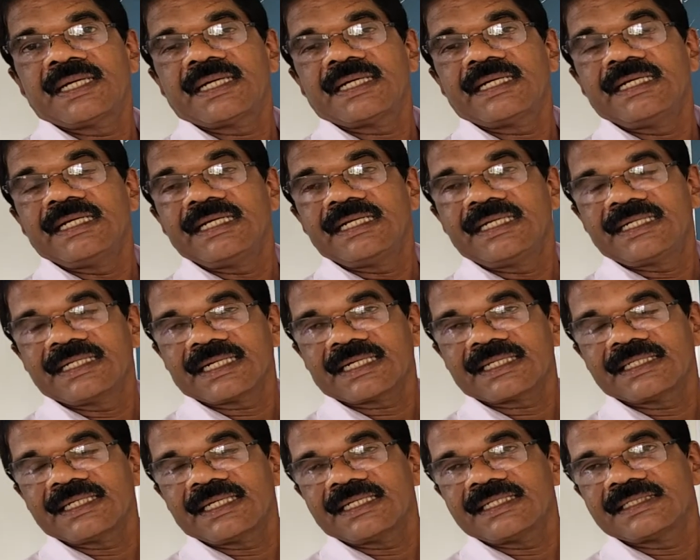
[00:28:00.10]

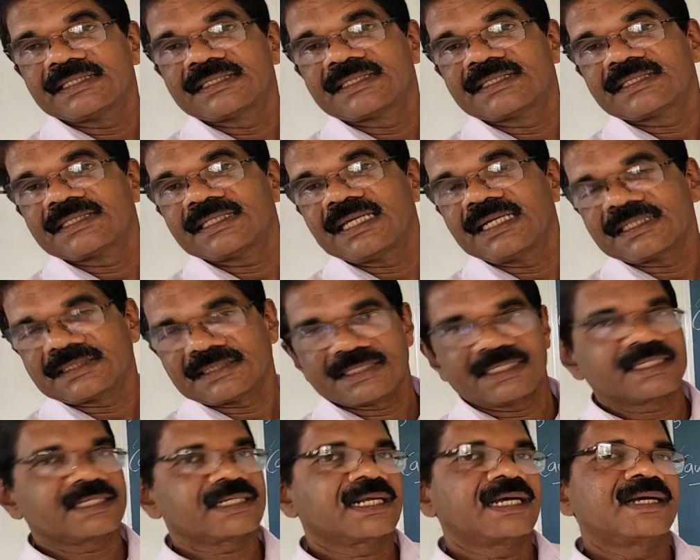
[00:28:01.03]
detergents,
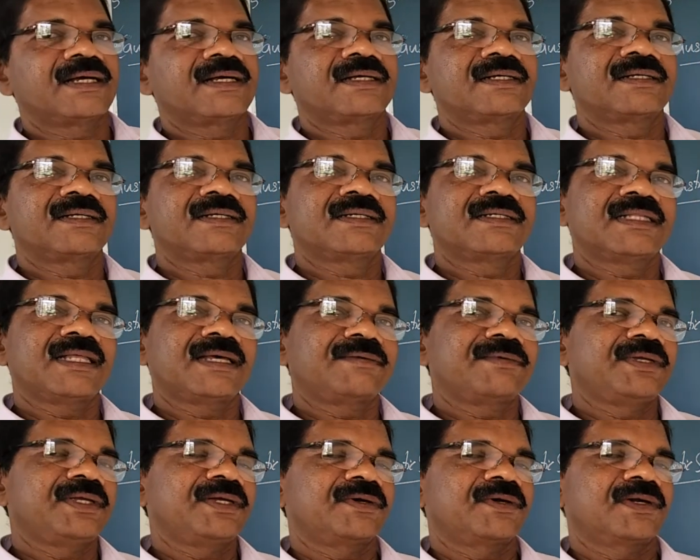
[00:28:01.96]
etc. Now
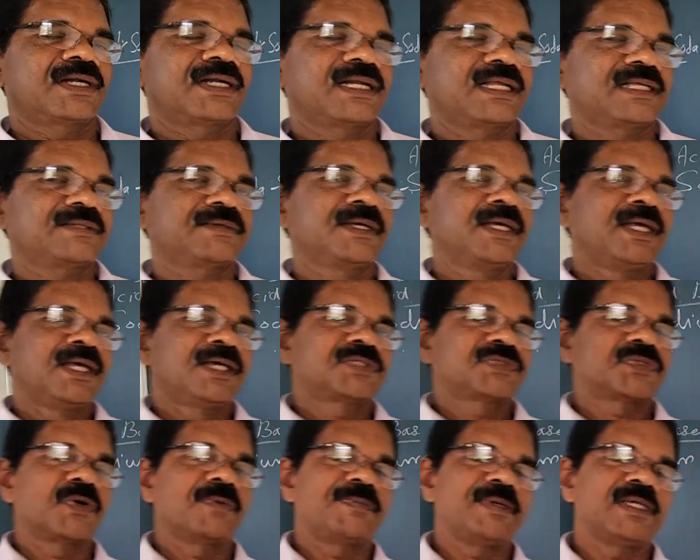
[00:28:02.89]
we already
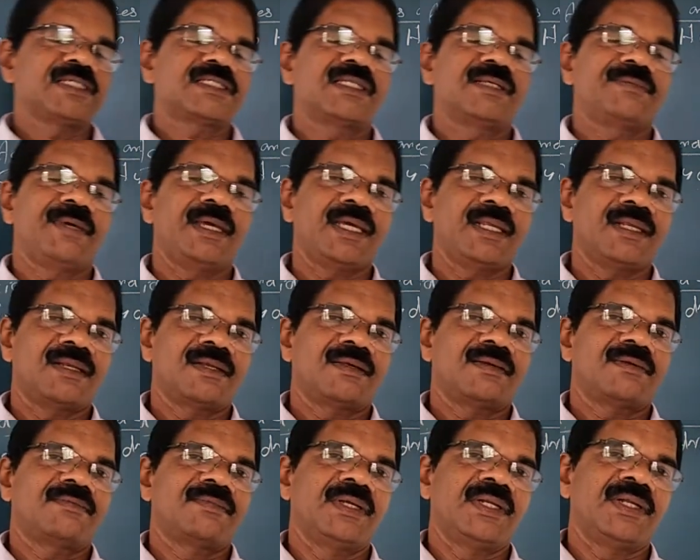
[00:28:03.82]
soap is the
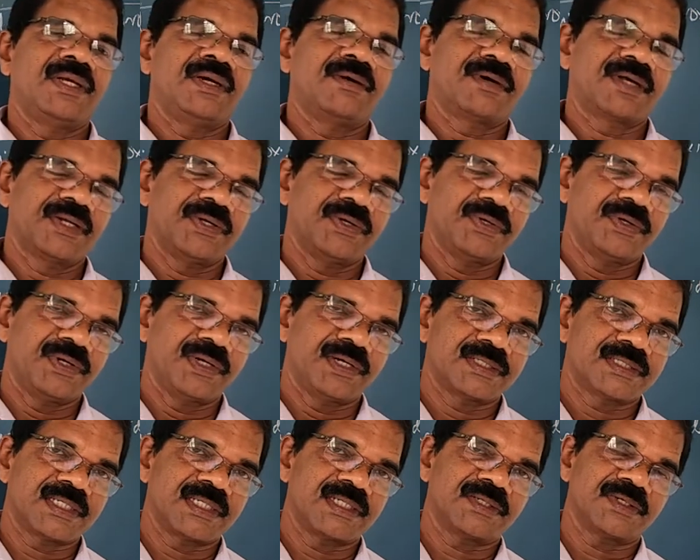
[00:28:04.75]
main. Whenever you
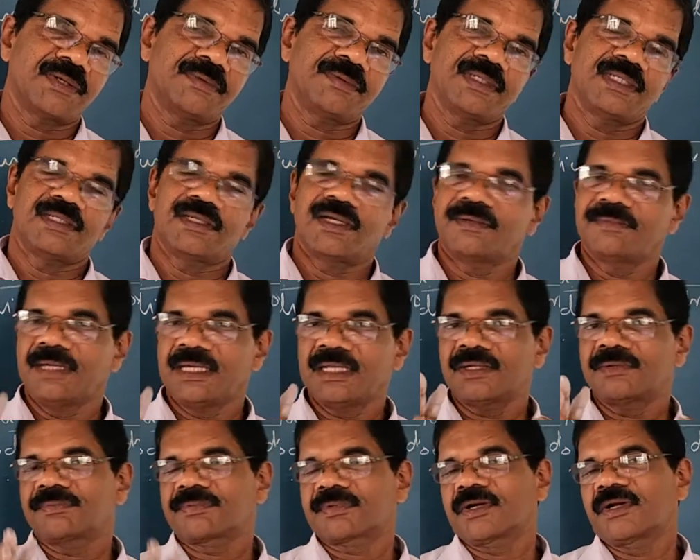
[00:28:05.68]
see the
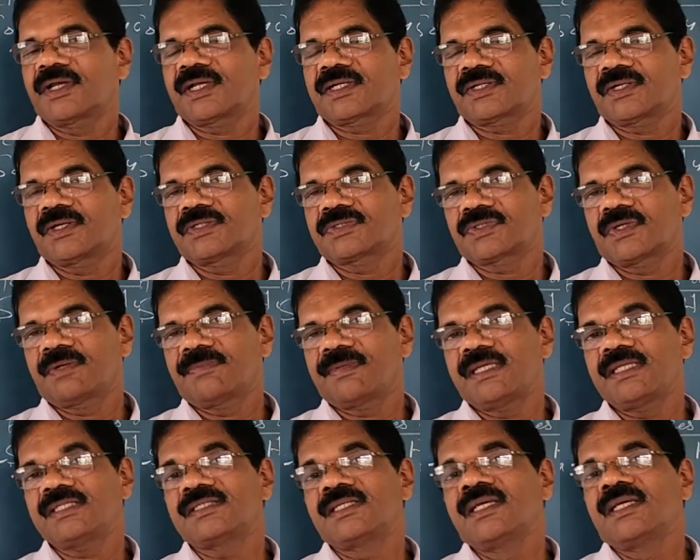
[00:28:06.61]
main product of soap
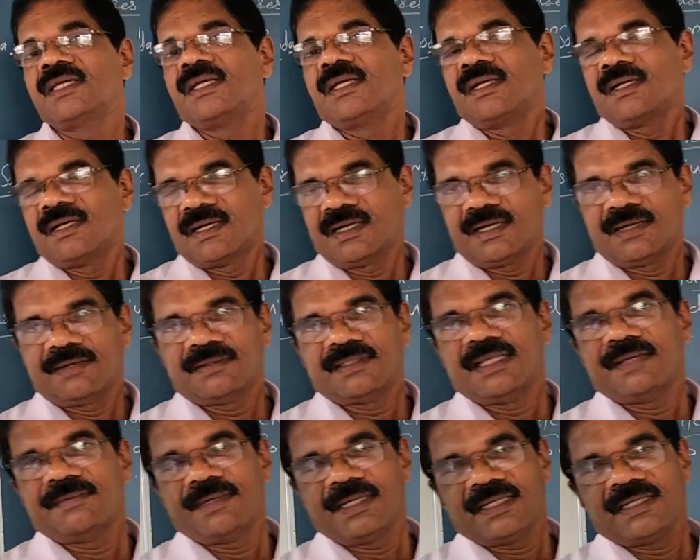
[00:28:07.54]
is
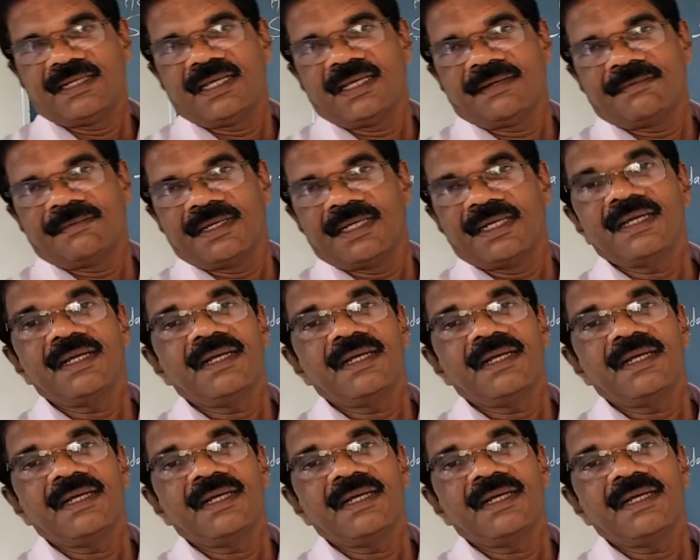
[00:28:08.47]
the main named